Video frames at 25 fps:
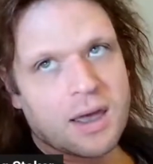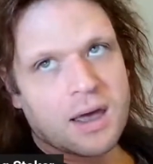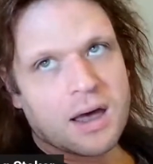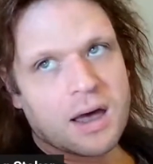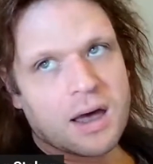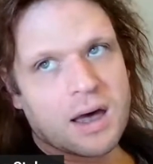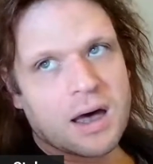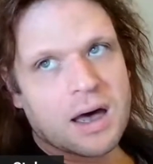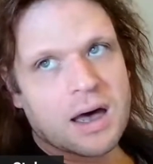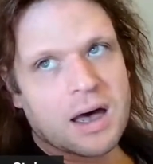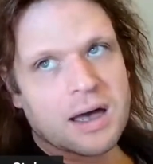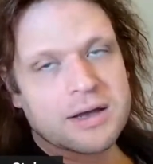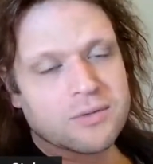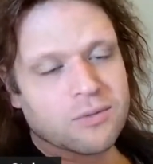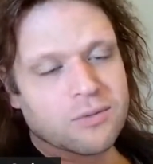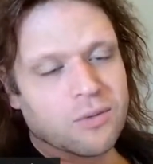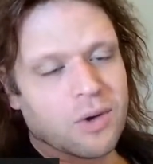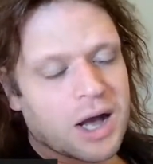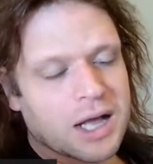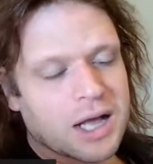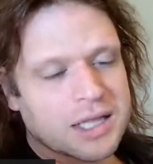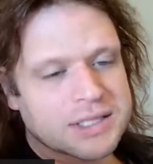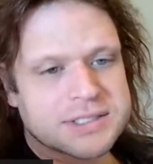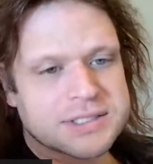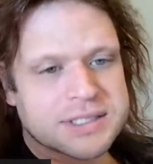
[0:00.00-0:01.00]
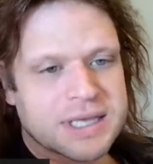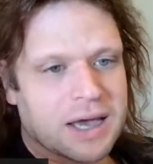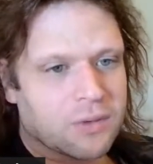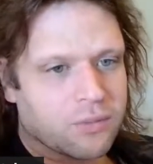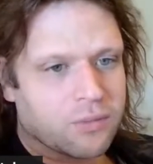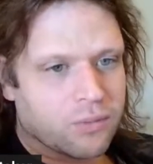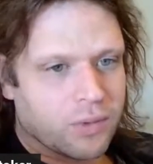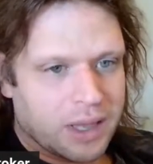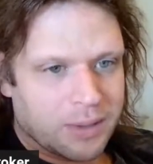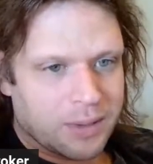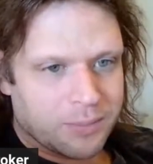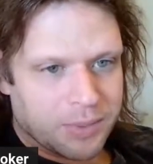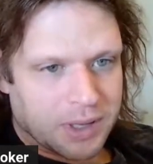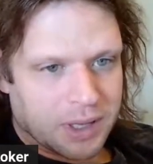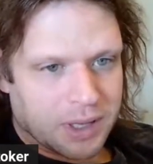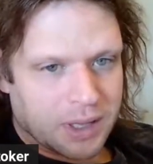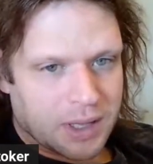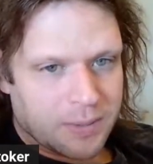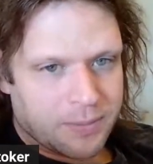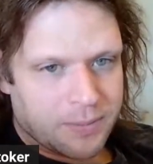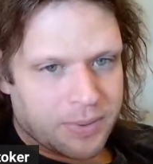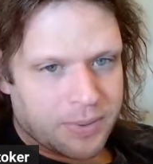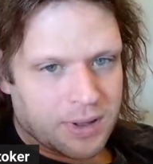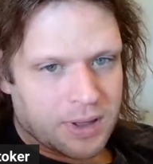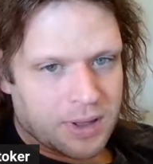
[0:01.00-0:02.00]
Iran's now ramping
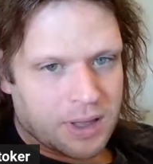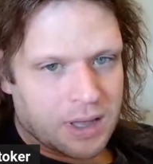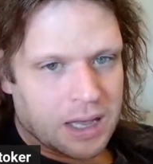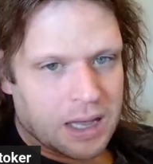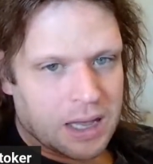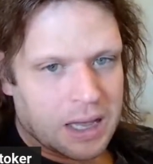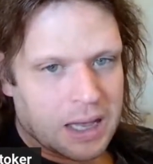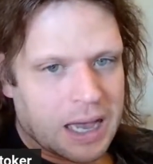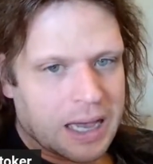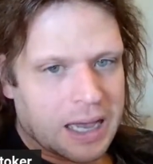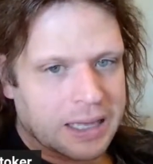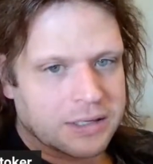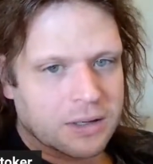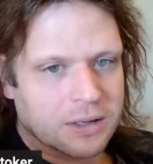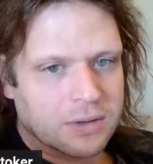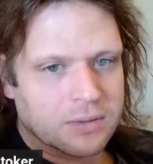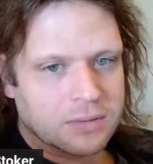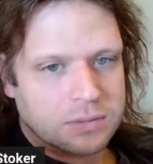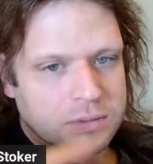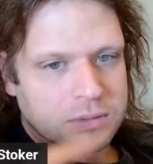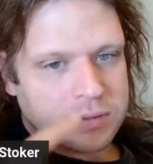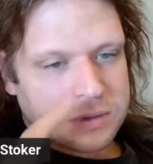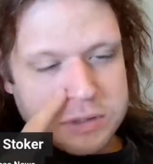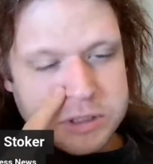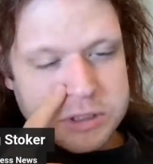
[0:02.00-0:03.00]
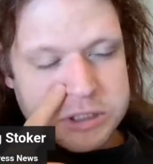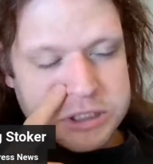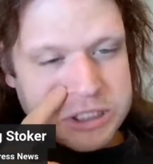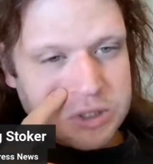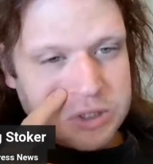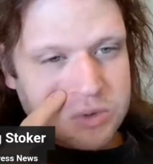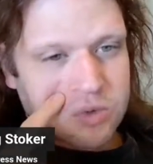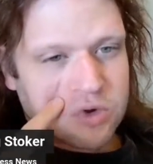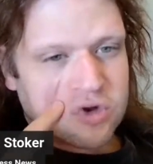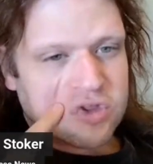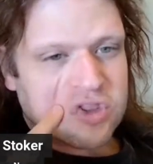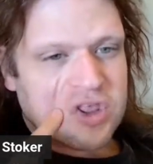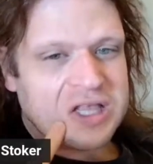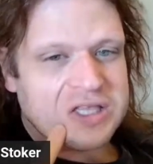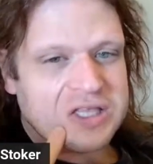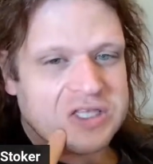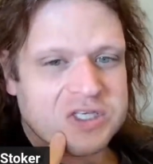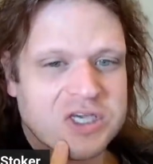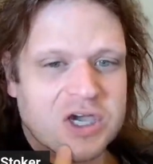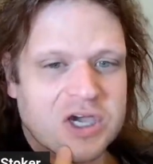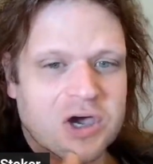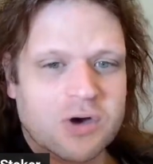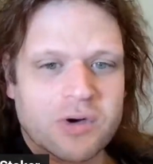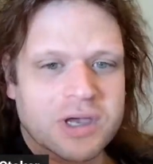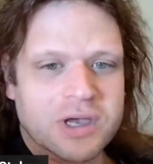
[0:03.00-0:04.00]
up. I don't see where that's
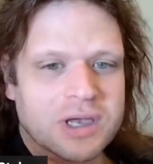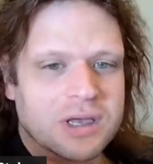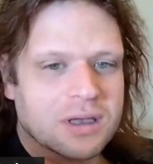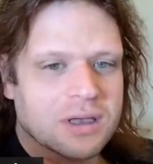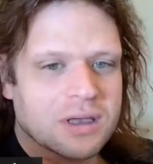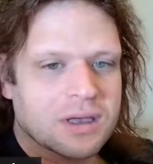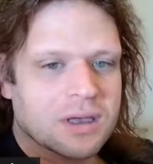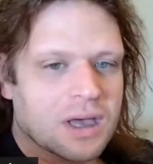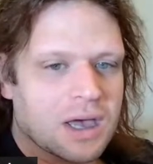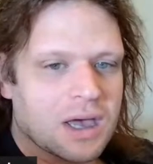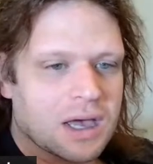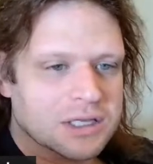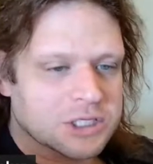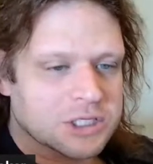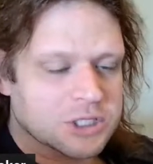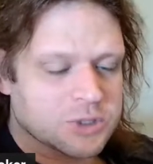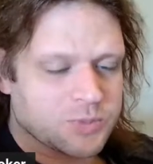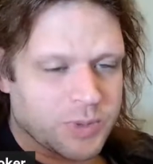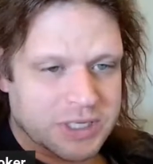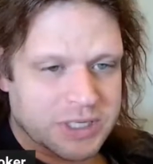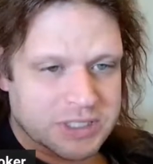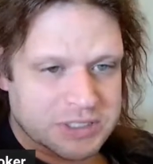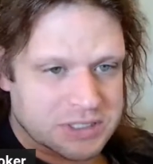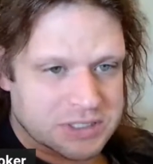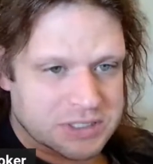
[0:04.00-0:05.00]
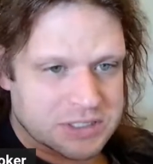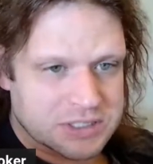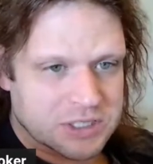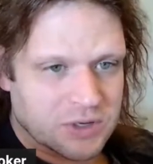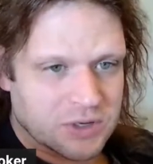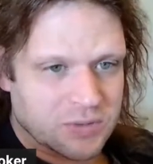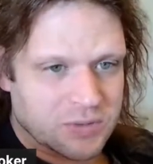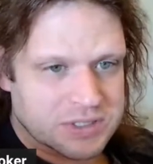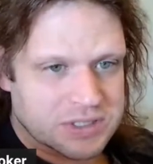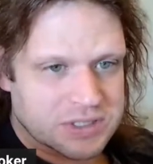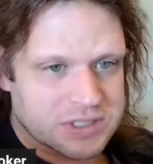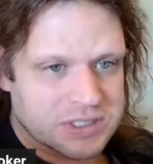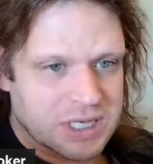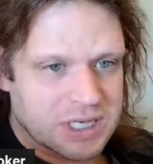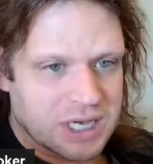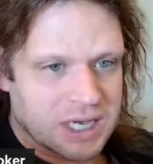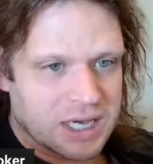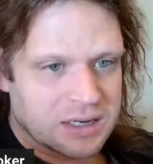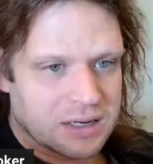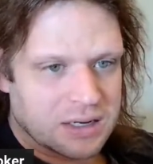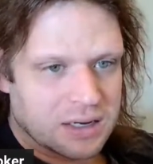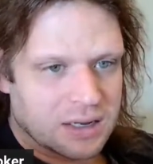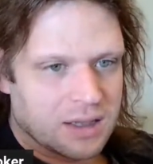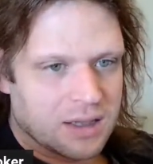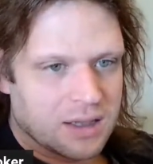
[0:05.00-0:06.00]
going, just because it's so
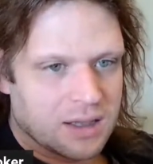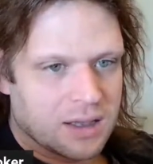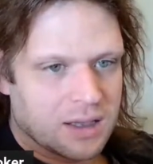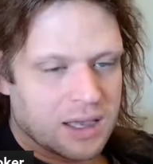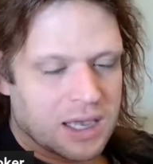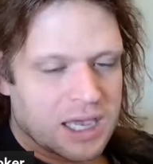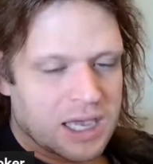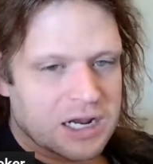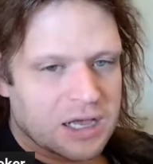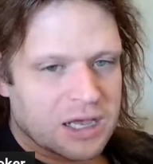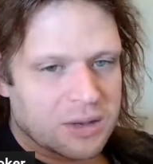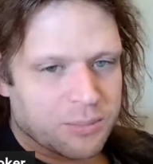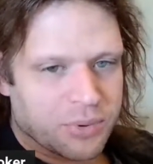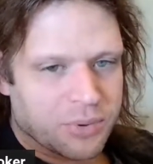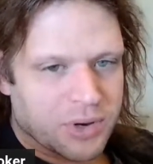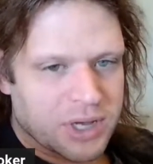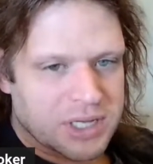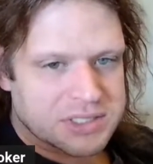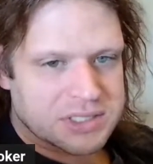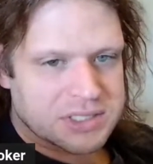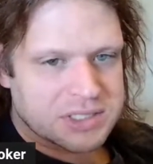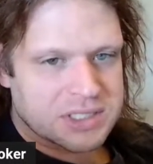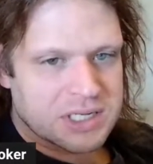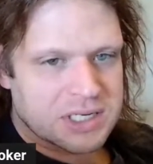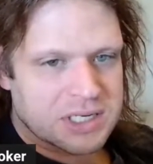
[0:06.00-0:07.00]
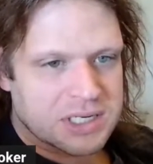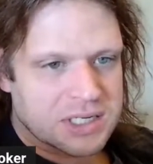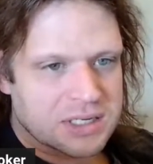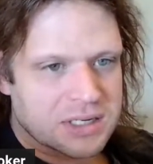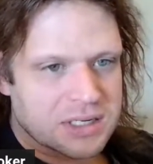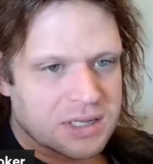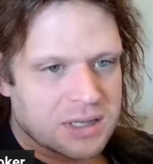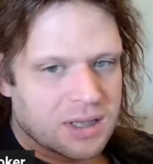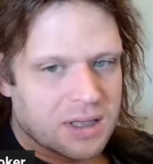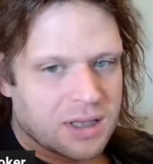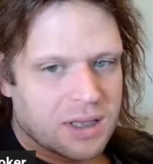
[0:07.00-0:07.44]
insane and unprecedented.